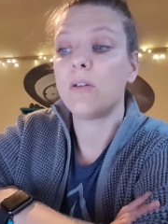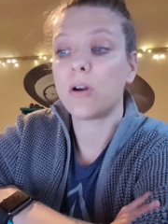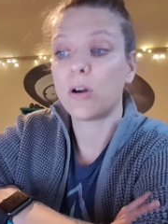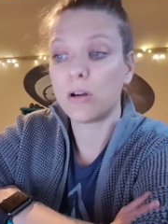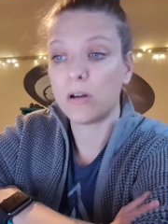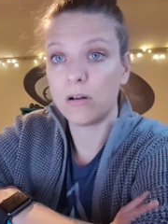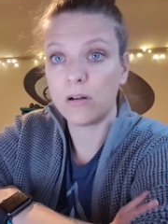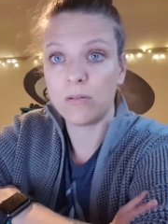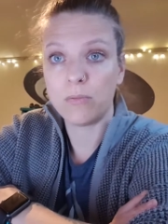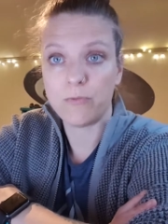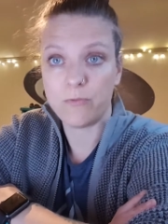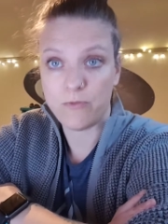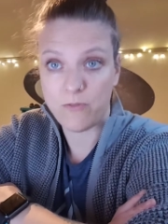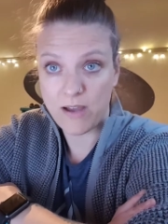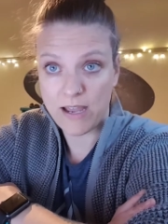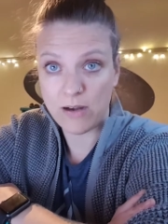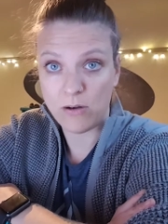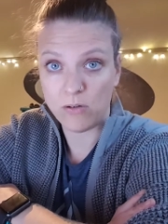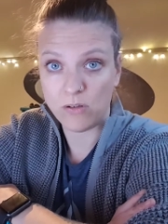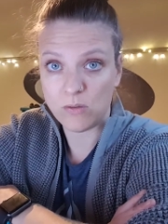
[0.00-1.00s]
her
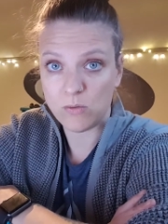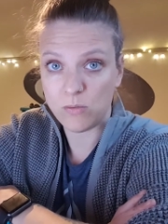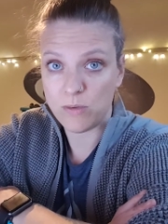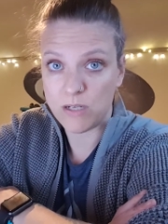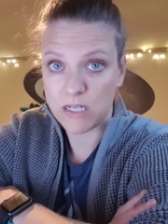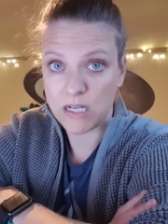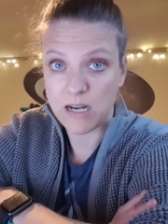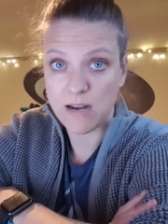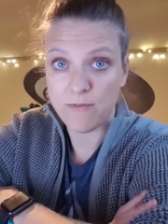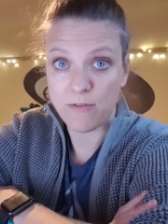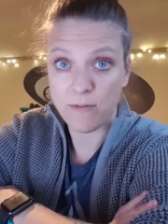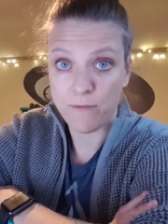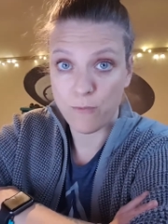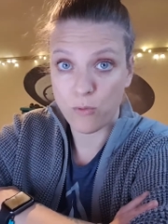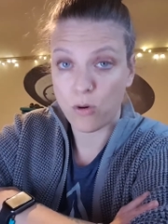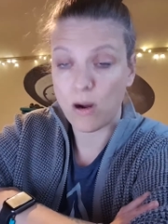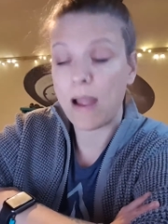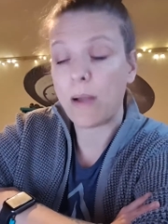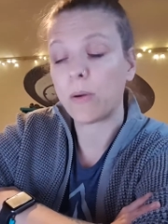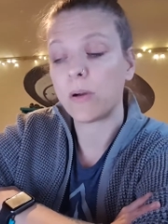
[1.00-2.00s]
vitals will be done every
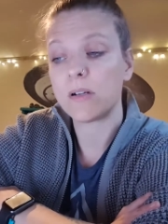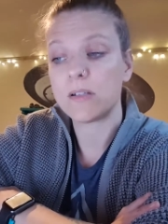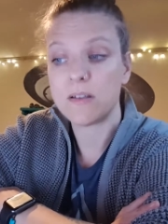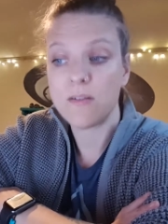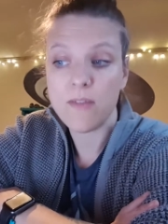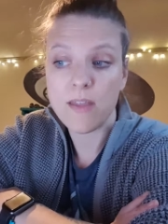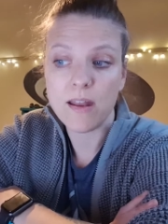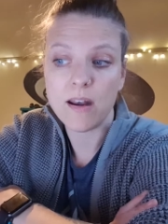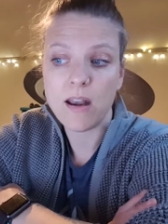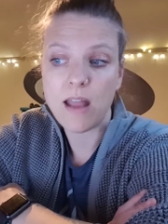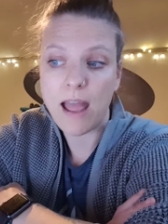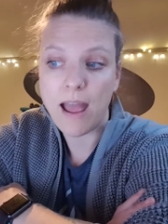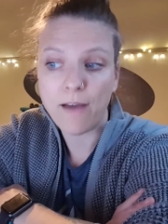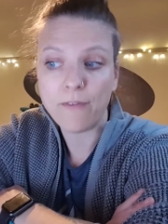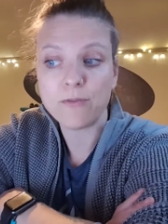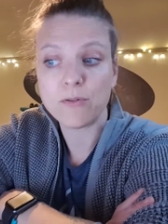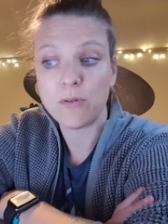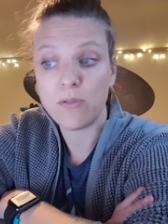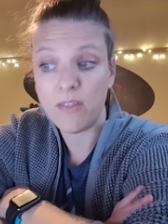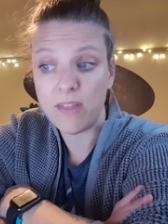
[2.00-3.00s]
4 hours. And then
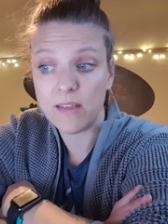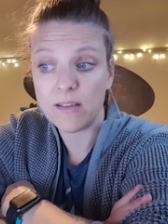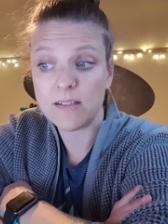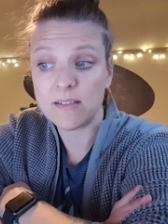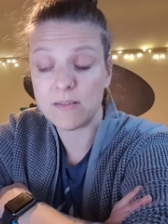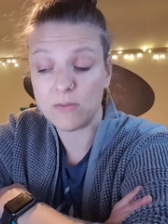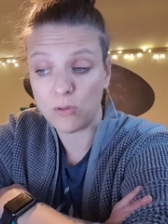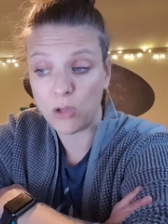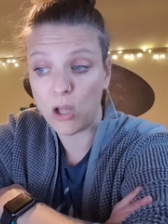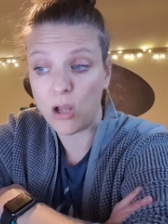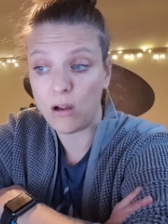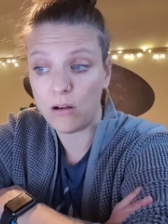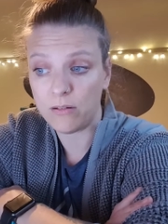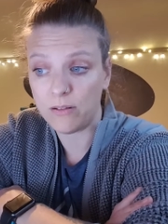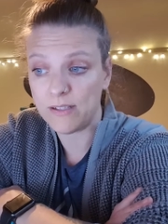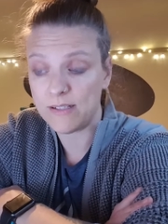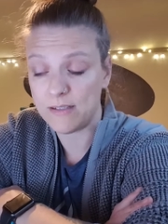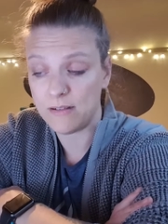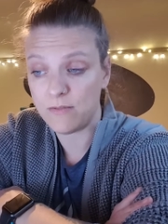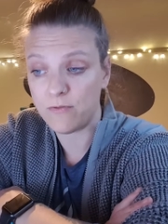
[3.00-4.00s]
after this long
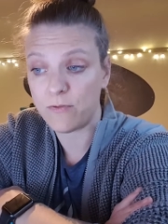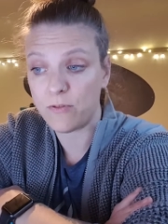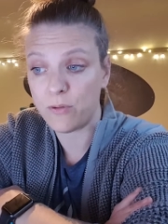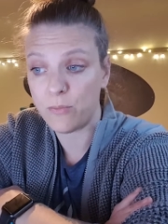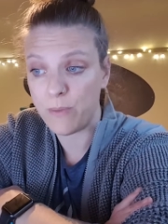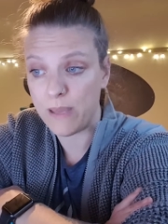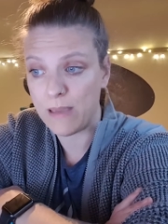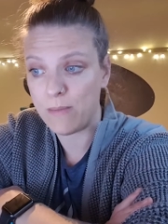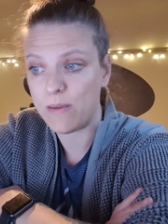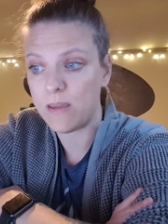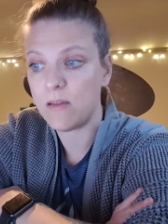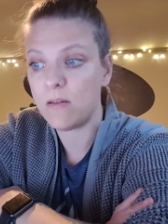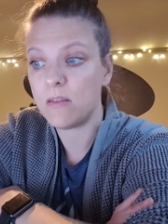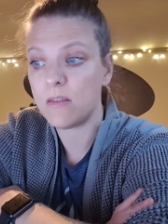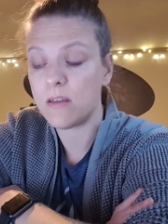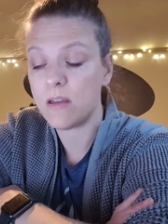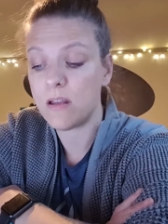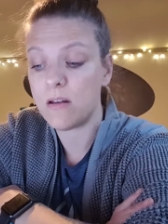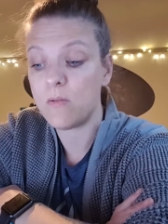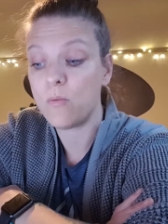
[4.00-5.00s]
listen for the baby,
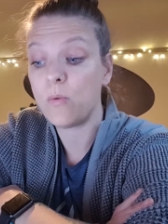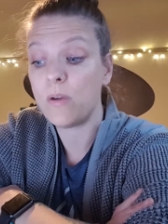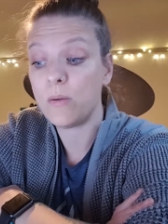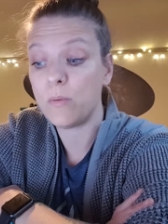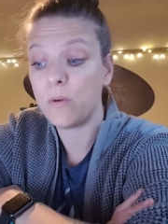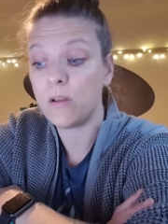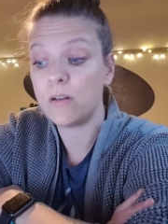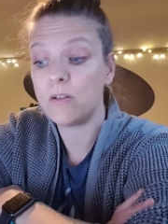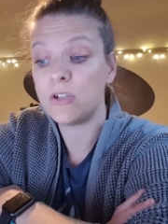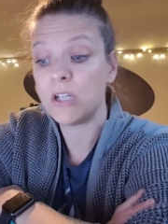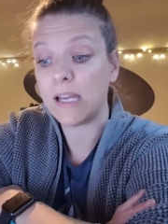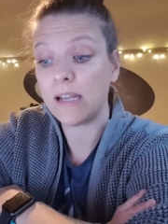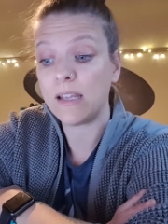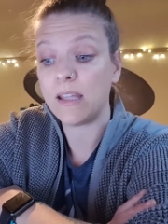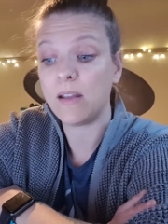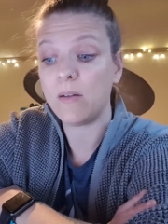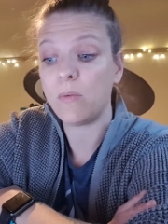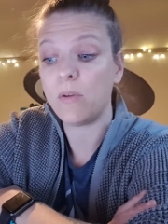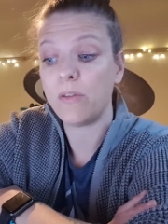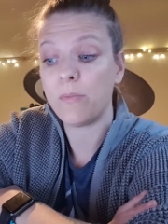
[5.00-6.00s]
then we would check
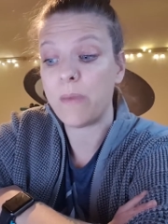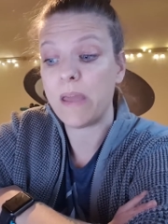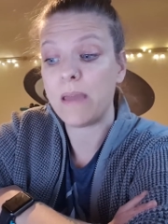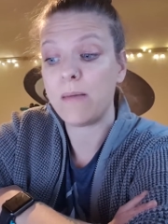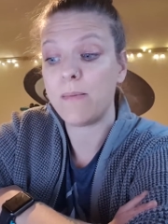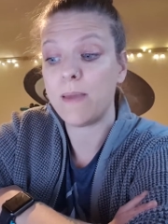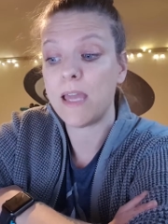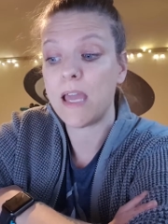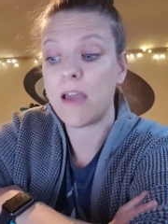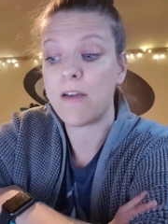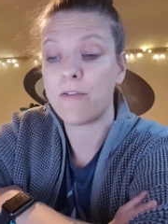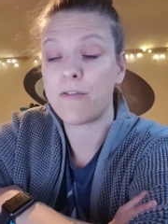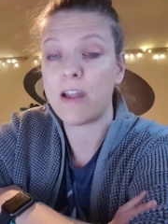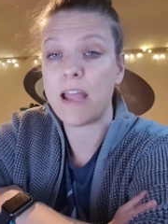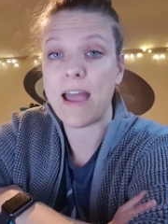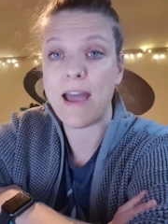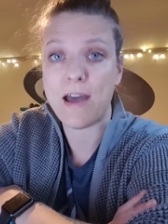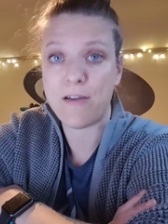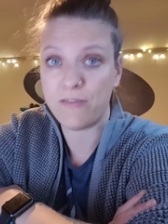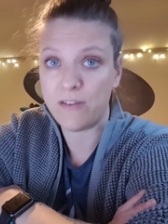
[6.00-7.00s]
in with baby every
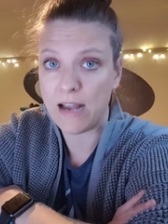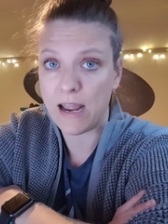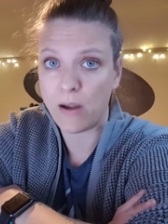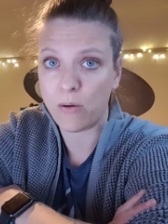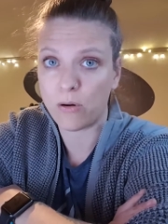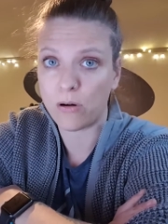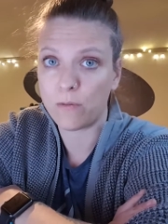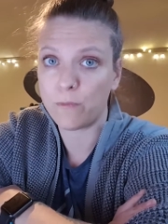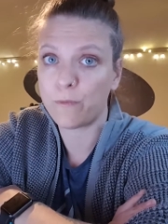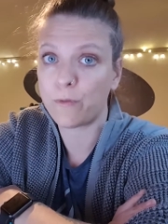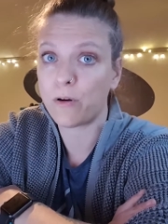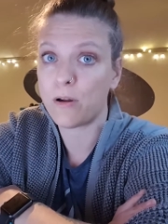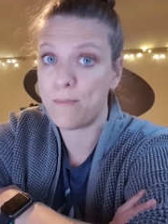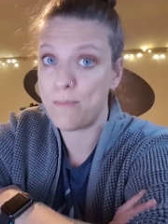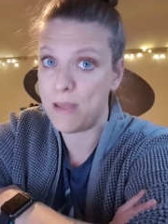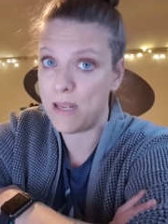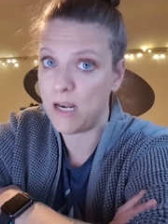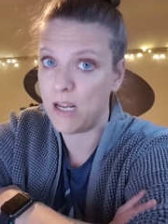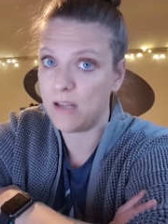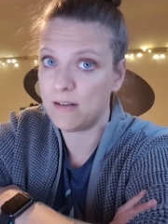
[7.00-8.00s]
half an hour for a
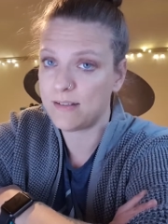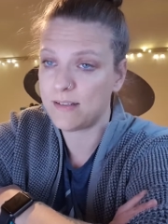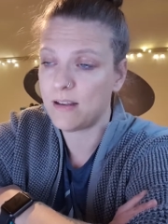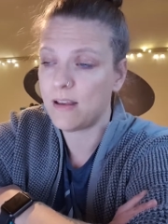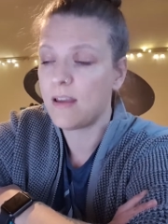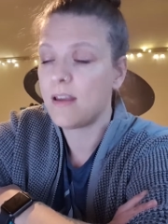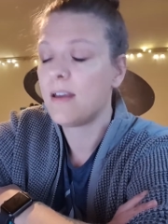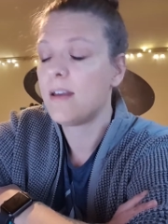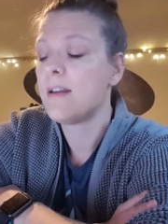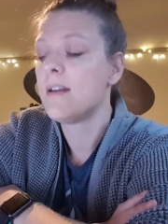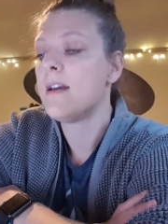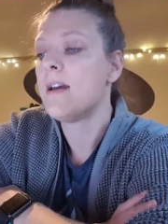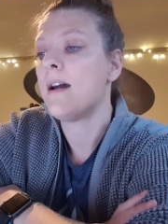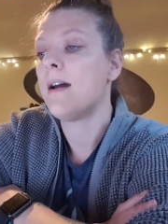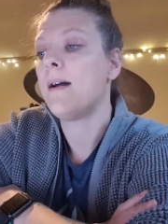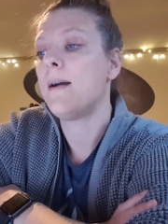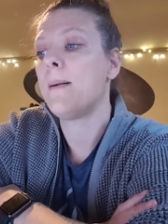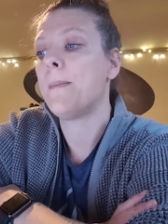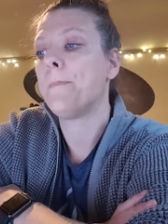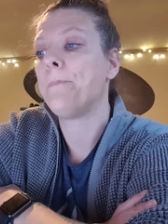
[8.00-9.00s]
minute.
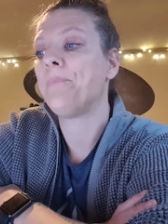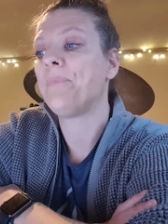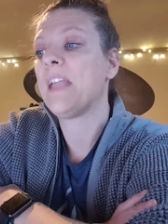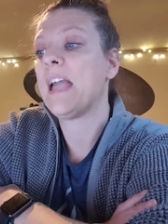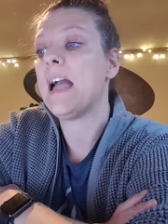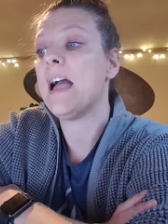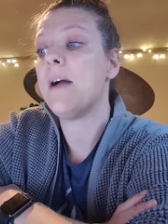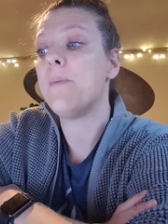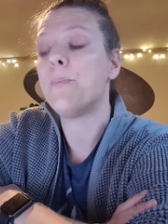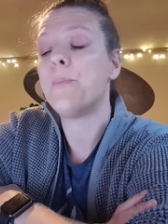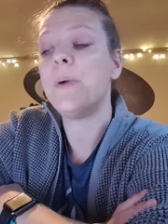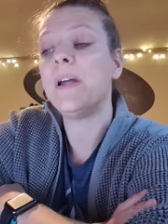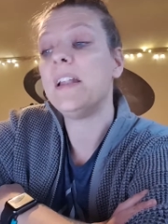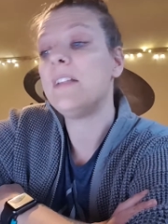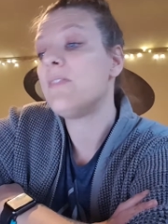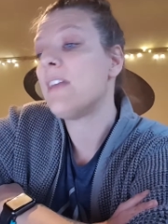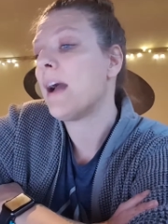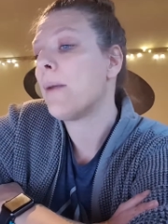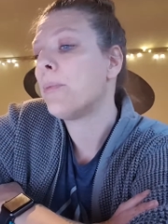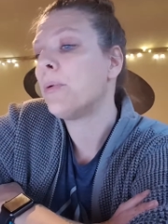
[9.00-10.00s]
But
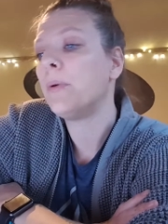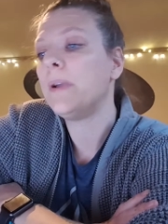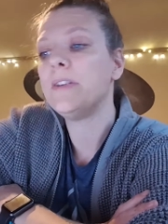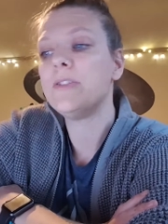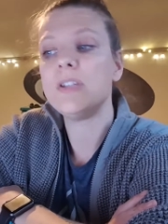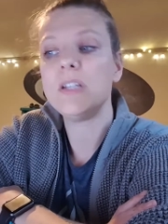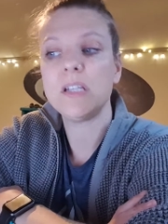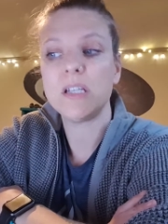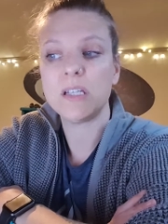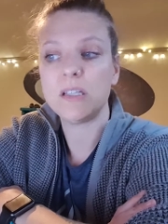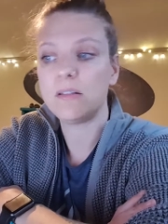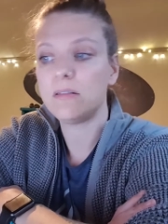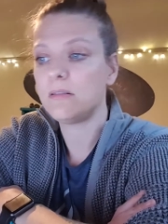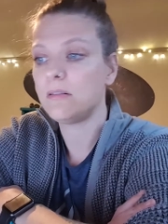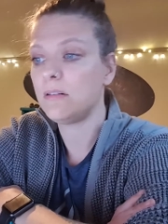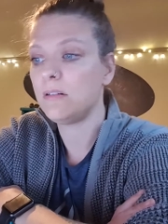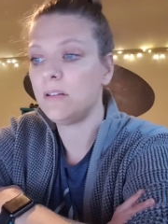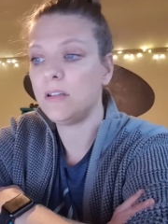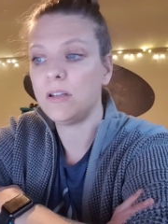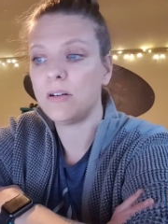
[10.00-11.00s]
at that point, she can,
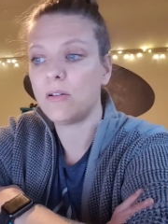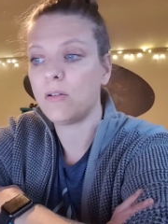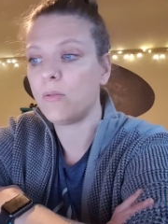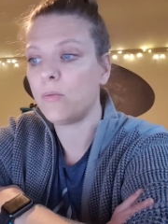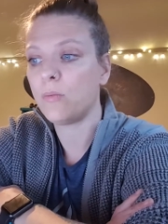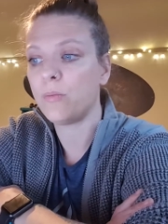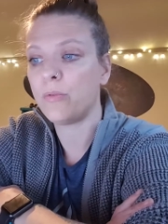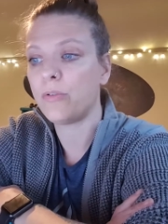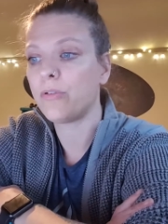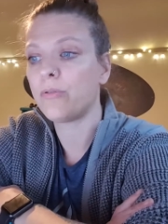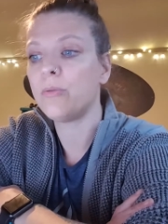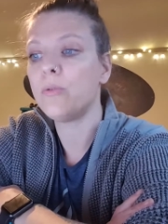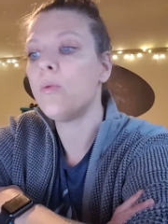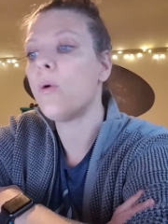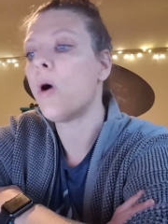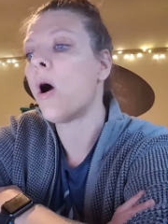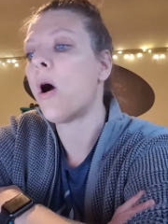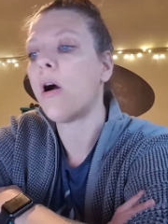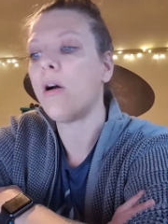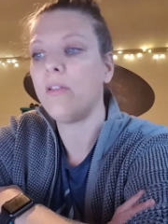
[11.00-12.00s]

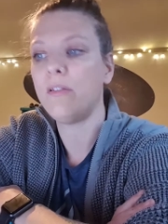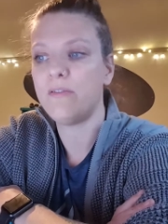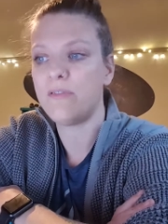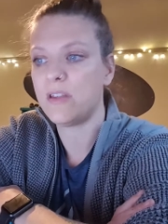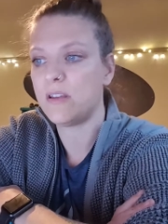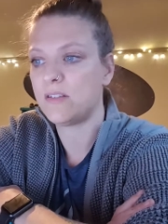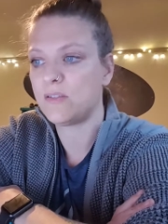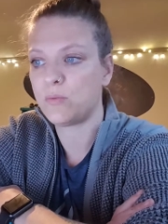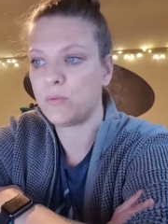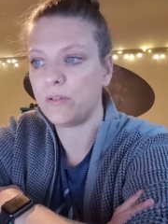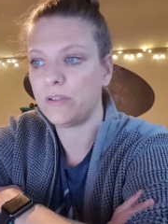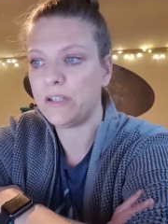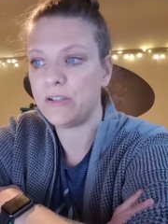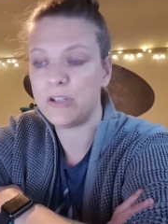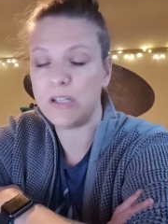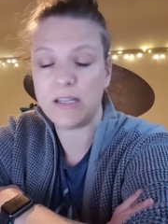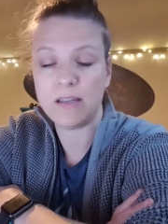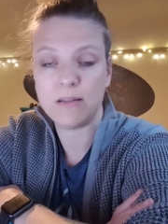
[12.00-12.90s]
through all of this, really, she